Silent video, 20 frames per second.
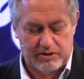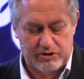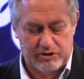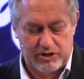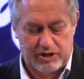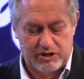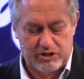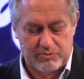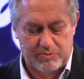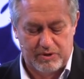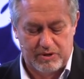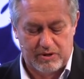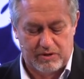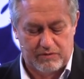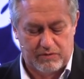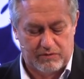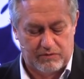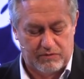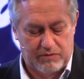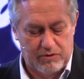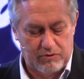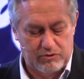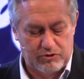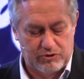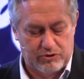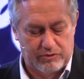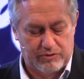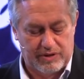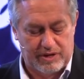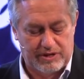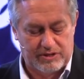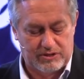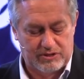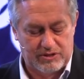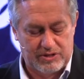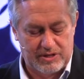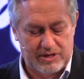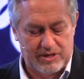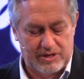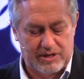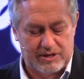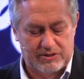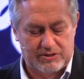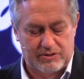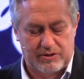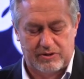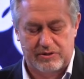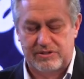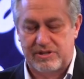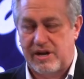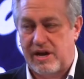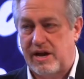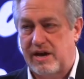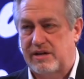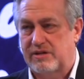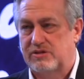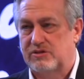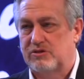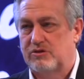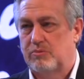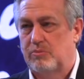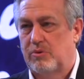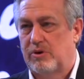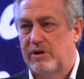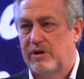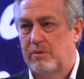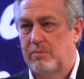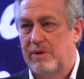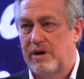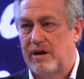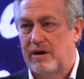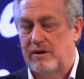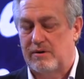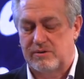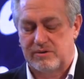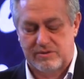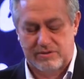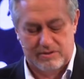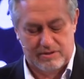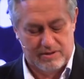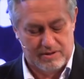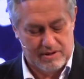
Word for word: judgment of a future they see it as their task to bring about.